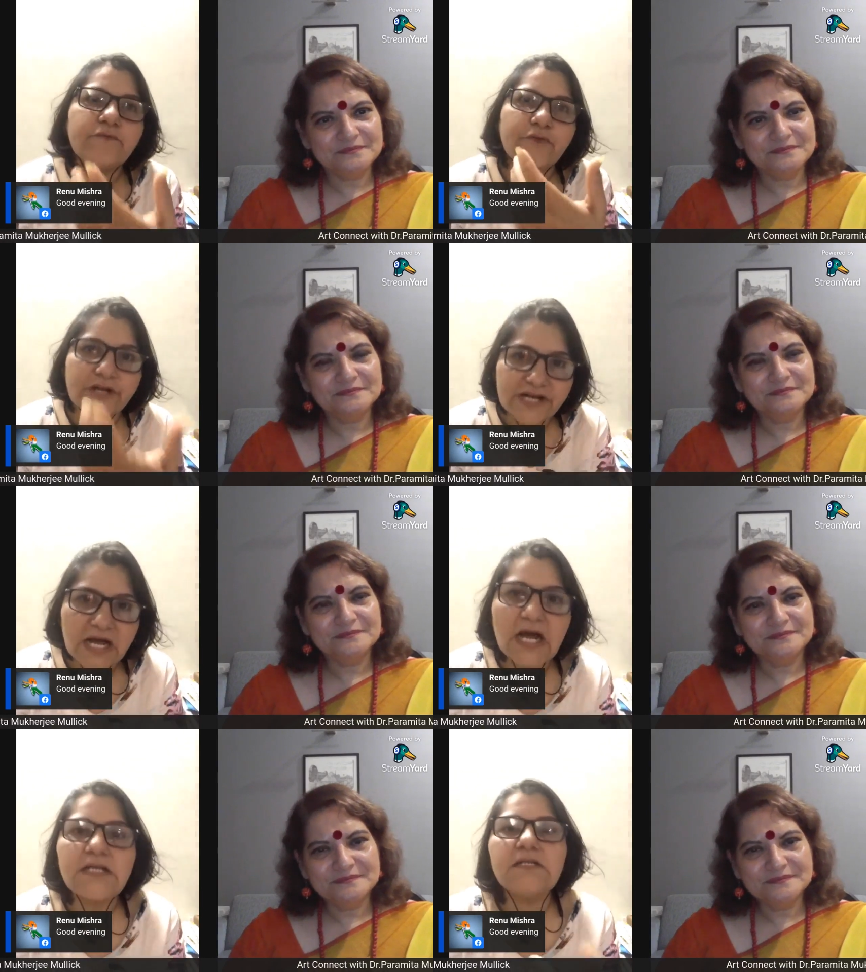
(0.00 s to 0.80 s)
Speaker 1: for an
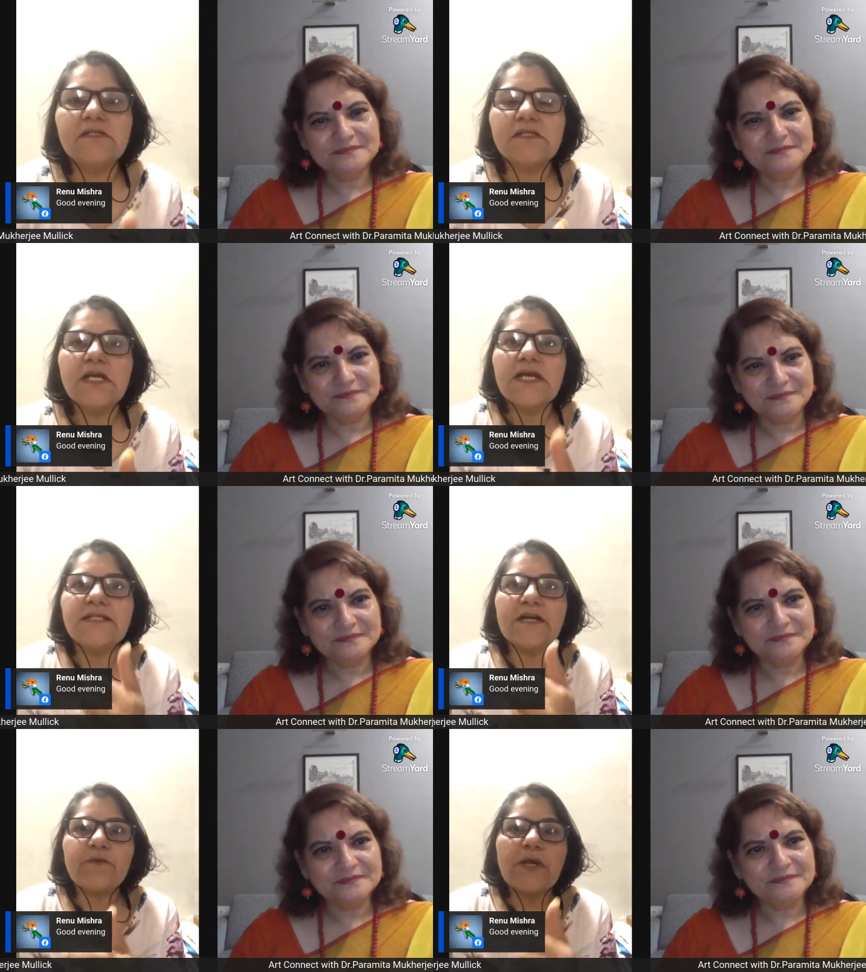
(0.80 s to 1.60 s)
artist
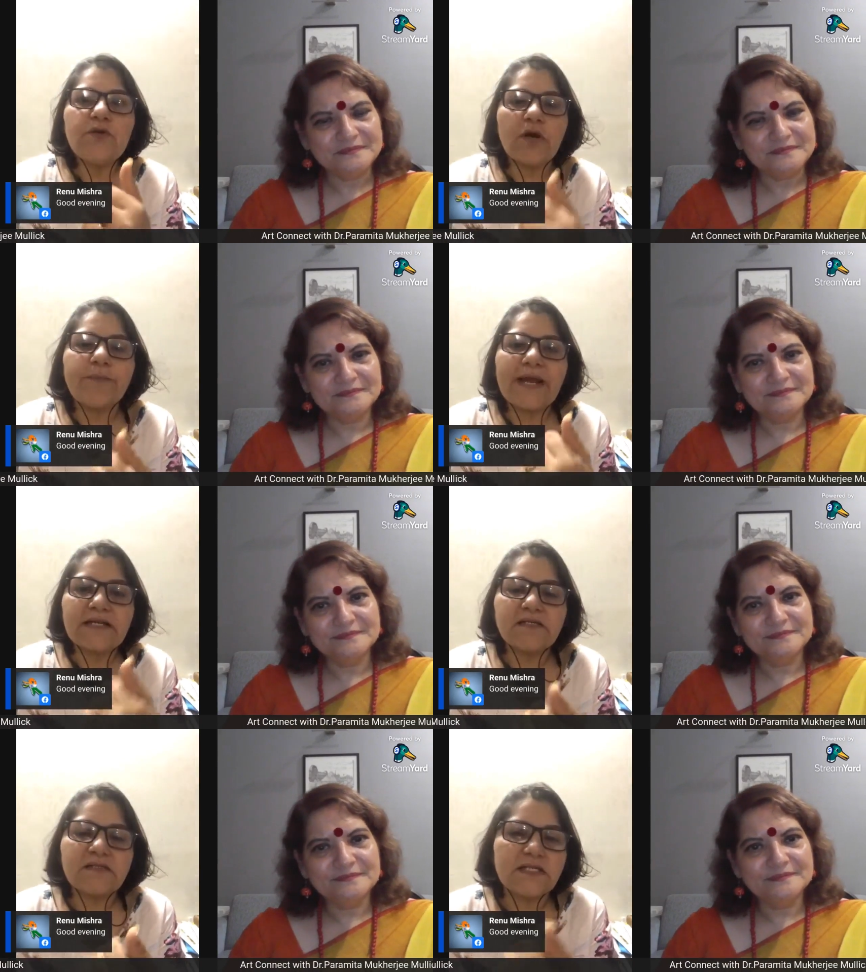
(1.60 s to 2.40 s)
that when you are
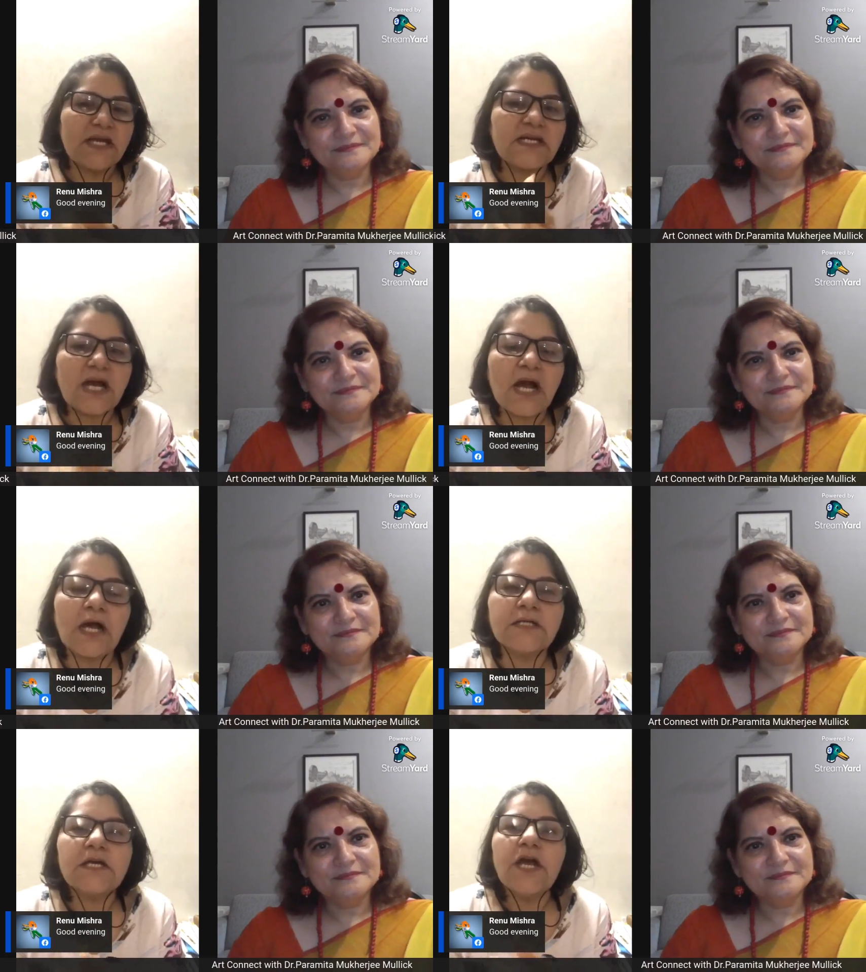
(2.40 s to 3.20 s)
practicing an art,